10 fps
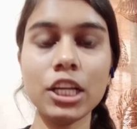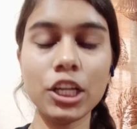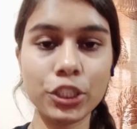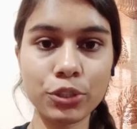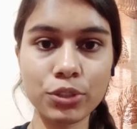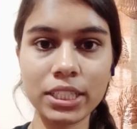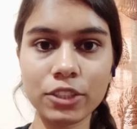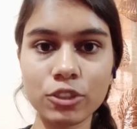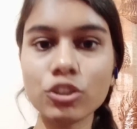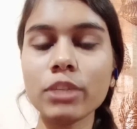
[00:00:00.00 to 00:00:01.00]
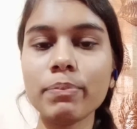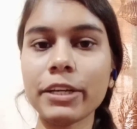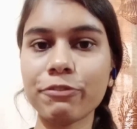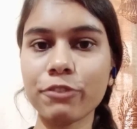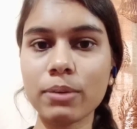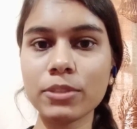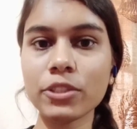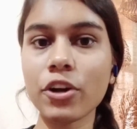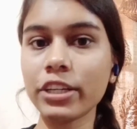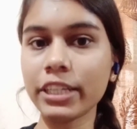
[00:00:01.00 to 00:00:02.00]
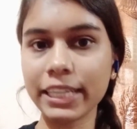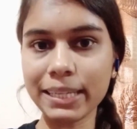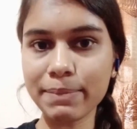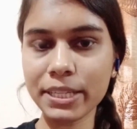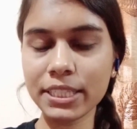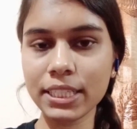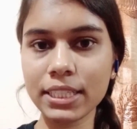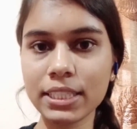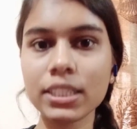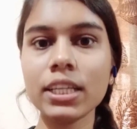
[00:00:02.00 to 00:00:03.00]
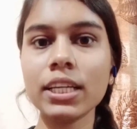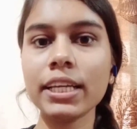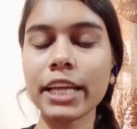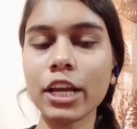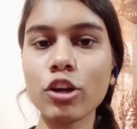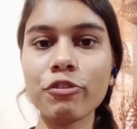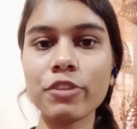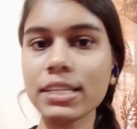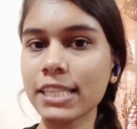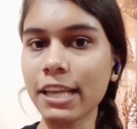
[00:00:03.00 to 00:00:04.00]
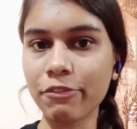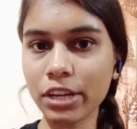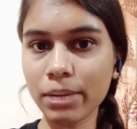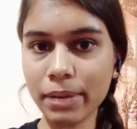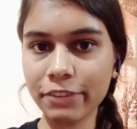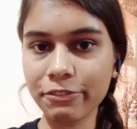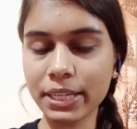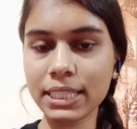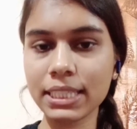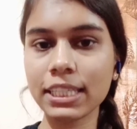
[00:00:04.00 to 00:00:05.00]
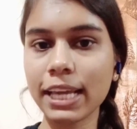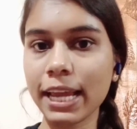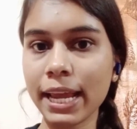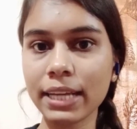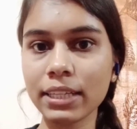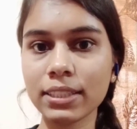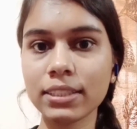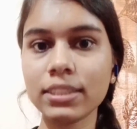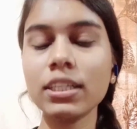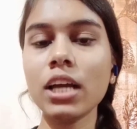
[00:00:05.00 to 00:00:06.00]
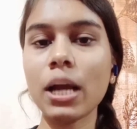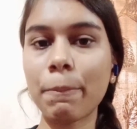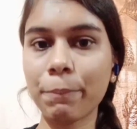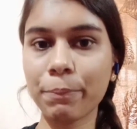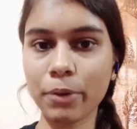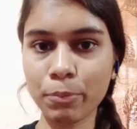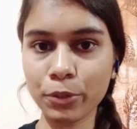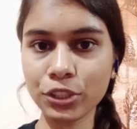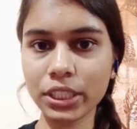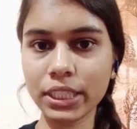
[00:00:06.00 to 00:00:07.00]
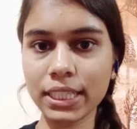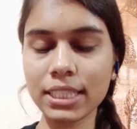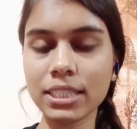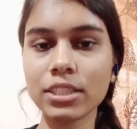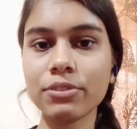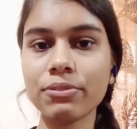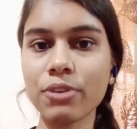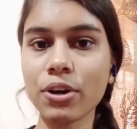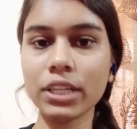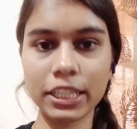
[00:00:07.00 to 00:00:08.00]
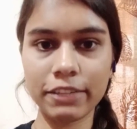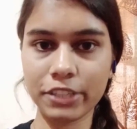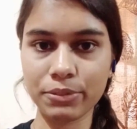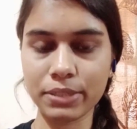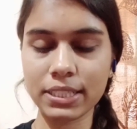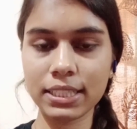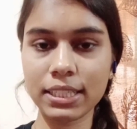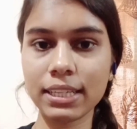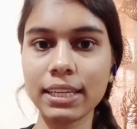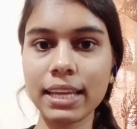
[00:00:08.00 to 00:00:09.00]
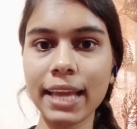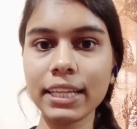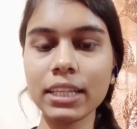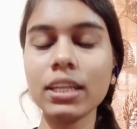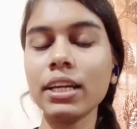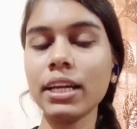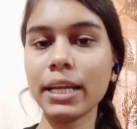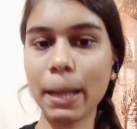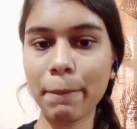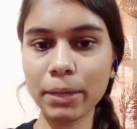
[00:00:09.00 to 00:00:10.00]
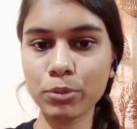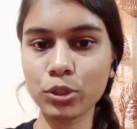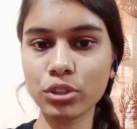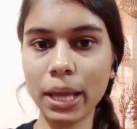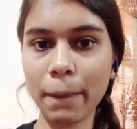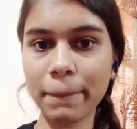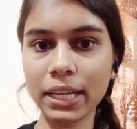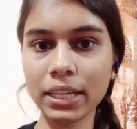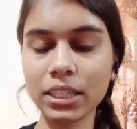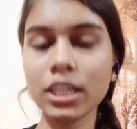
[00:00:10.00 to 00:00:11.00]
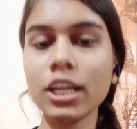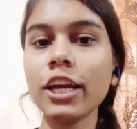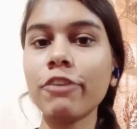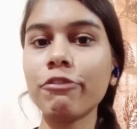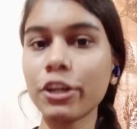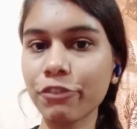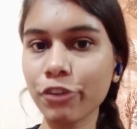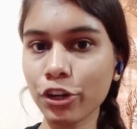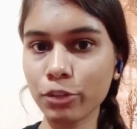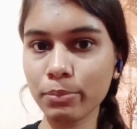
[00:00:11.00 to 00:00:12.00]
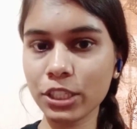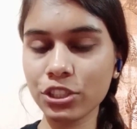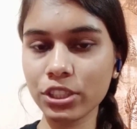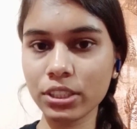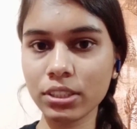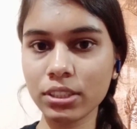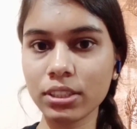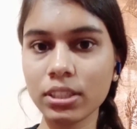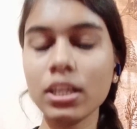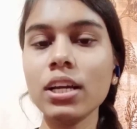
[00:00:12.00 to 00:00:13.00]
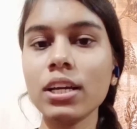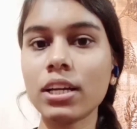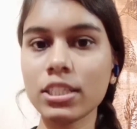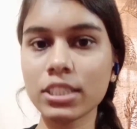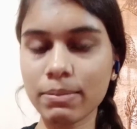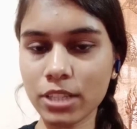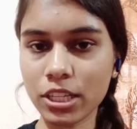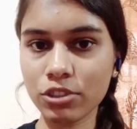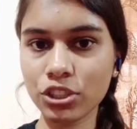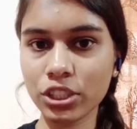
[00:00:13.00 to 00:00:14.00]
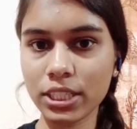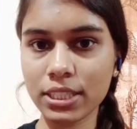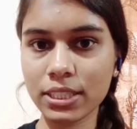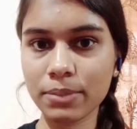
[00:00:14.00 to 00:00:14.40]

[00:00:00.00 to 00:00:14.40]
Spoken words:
Using no-code platforms on a daily basis can offer several benefits and opportunities for individuals like rapid prototyping, workflow automation, custom solutions,